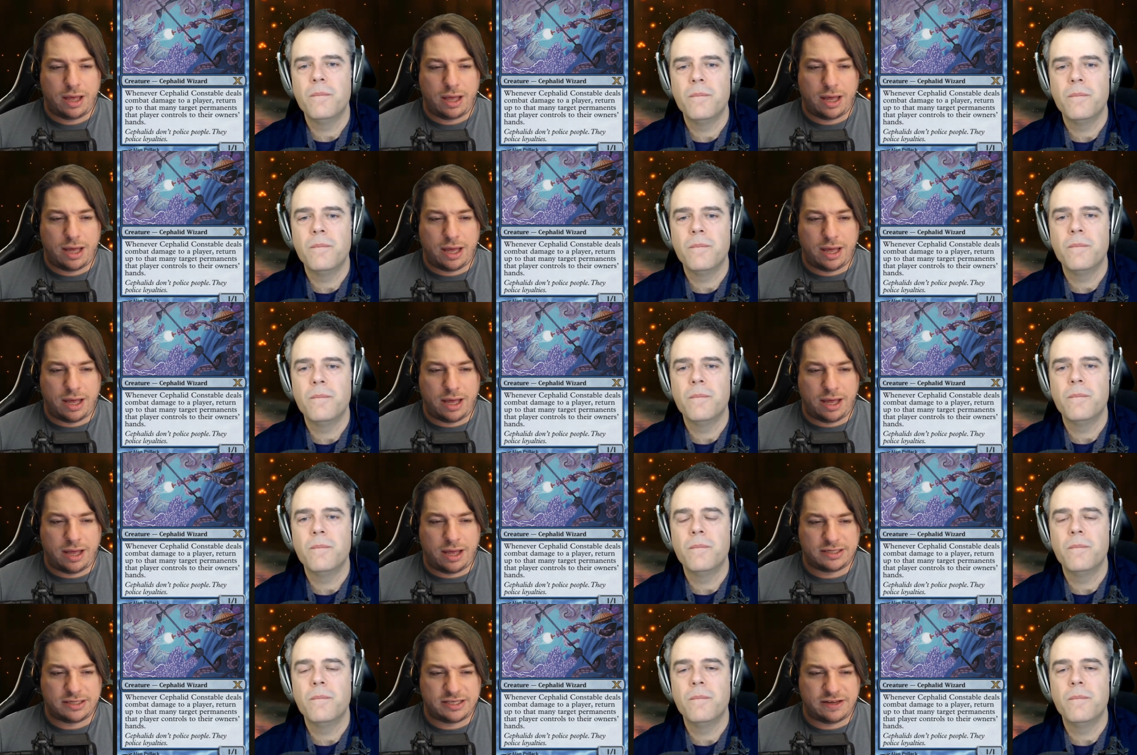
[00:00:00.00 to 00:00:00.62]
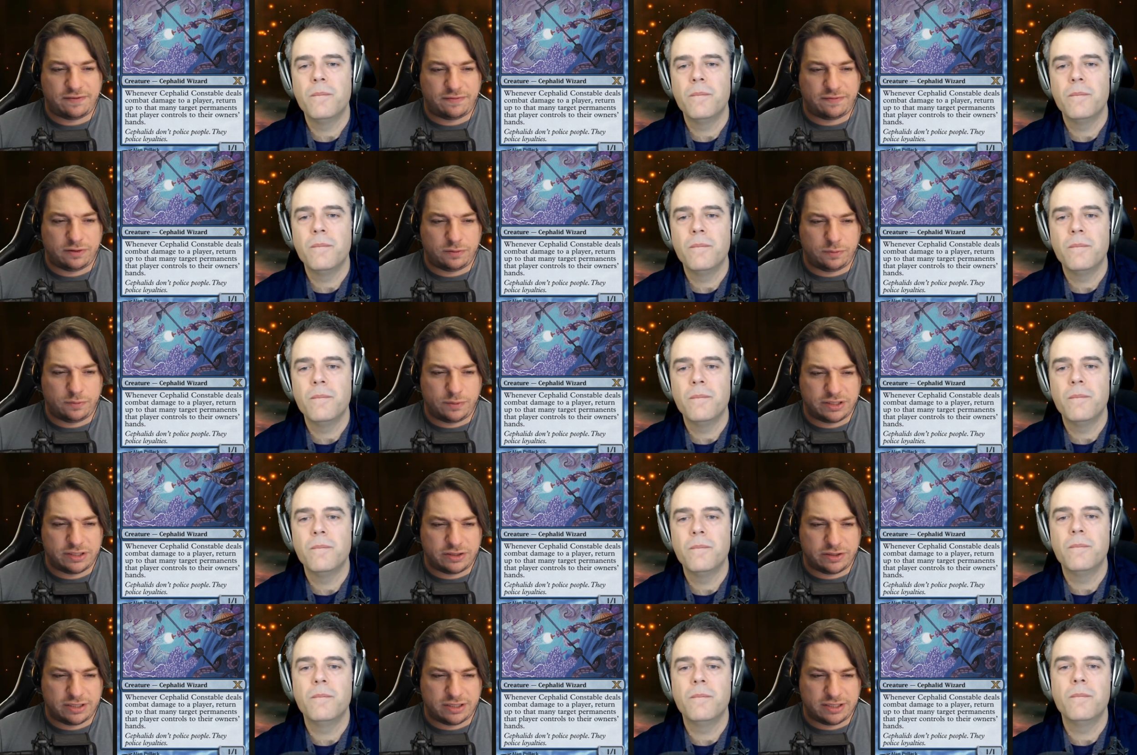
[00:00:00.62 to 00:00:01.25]
Speaker 1: Uh, Cephalid
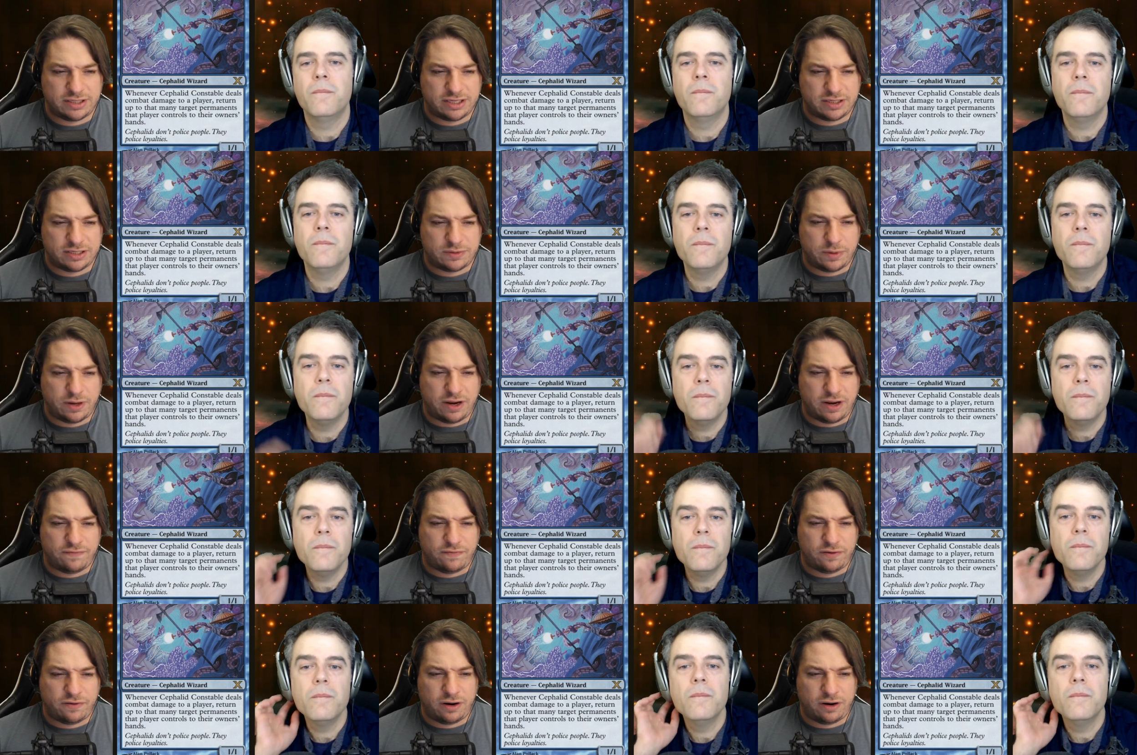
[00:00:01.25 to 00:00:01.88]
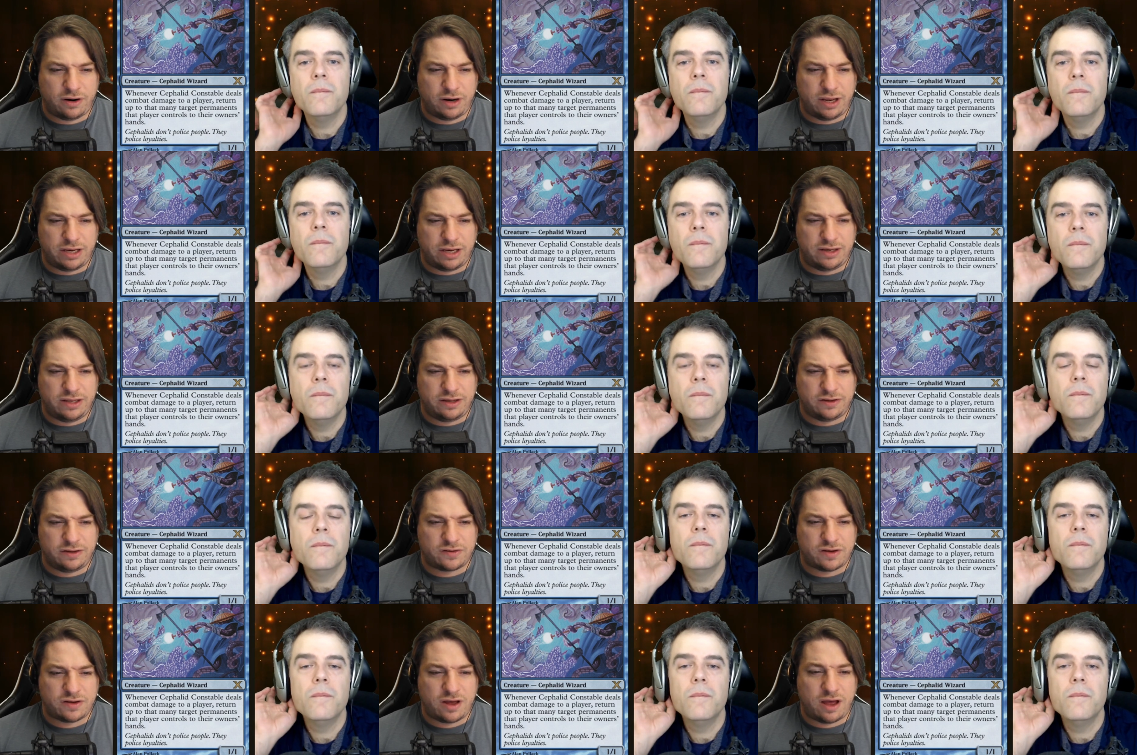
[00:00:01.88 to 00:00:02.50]
Wizard, it says whenever it
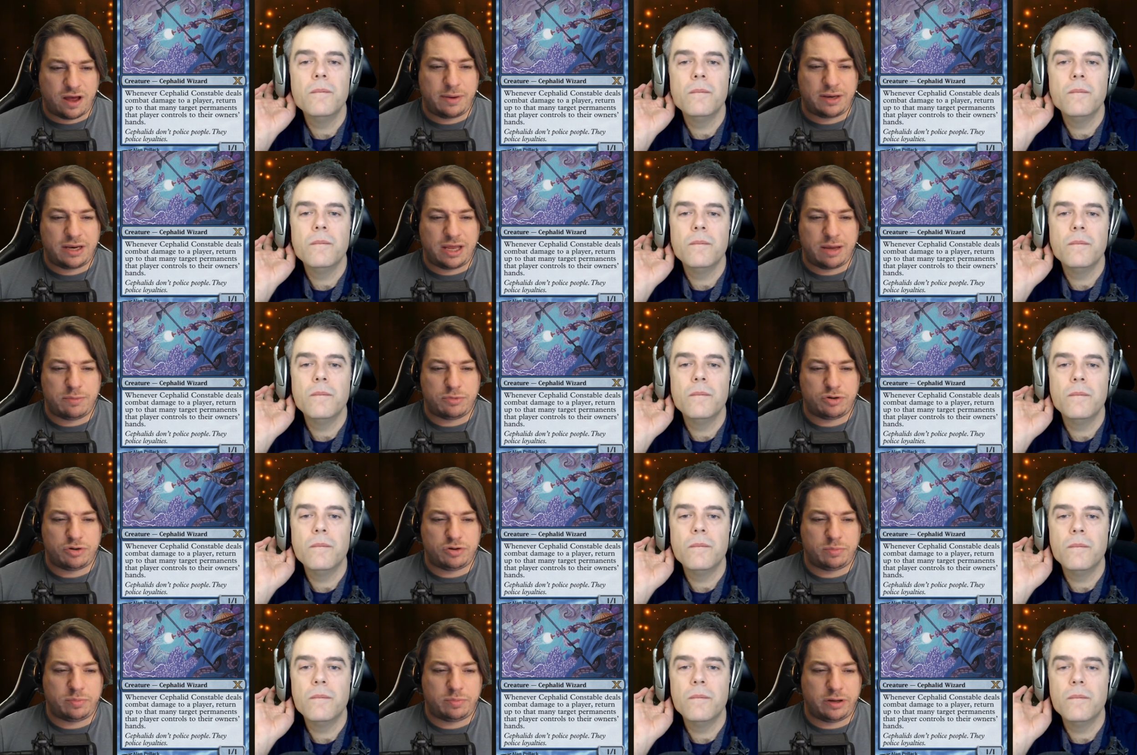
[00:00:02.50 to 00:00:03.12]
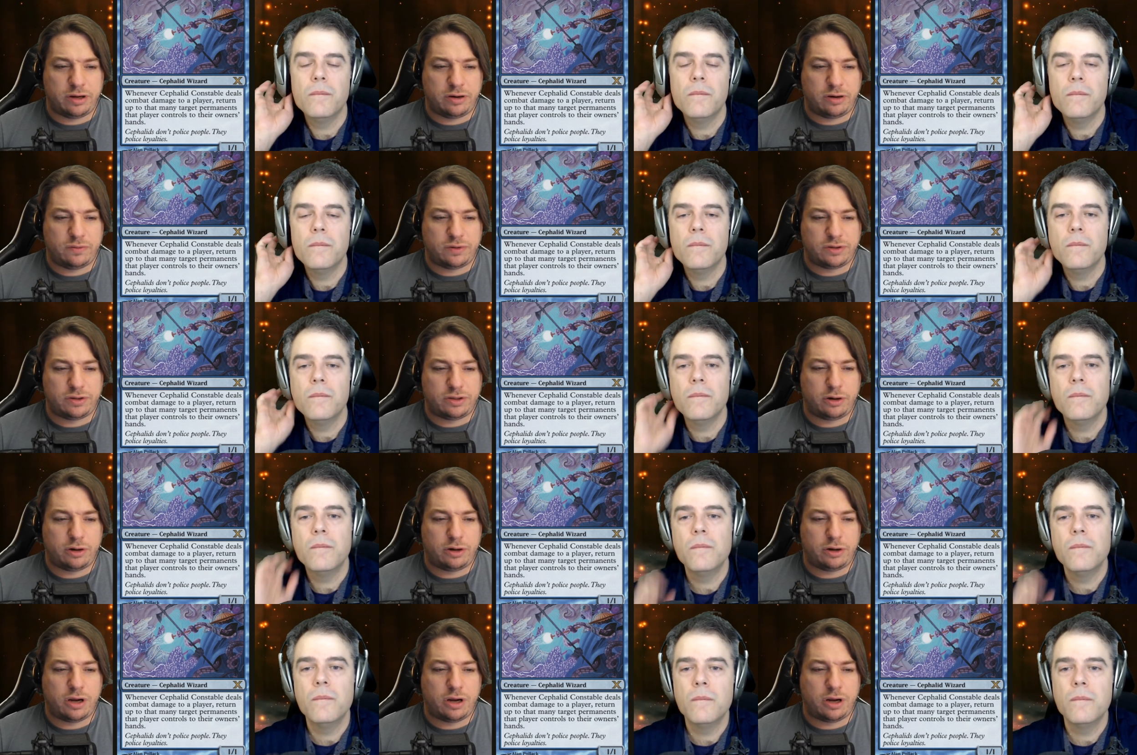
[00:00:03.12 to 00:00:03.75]
deals combat damage to a player,
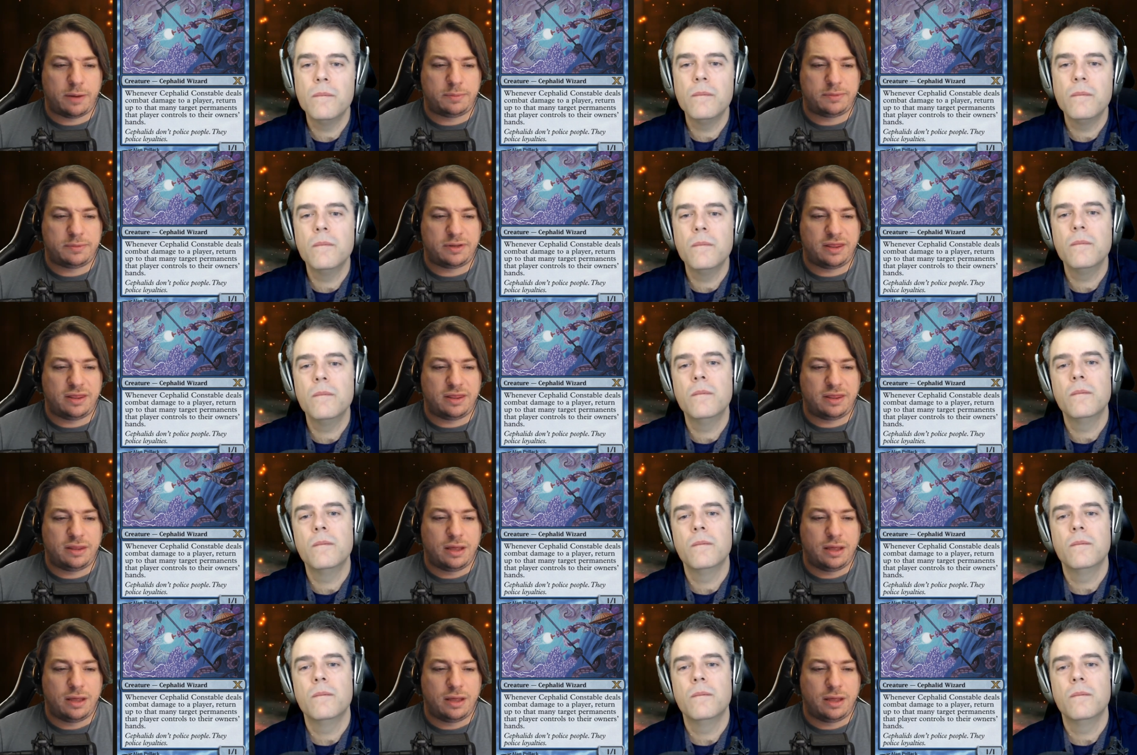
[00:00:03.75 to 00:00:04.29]
return up to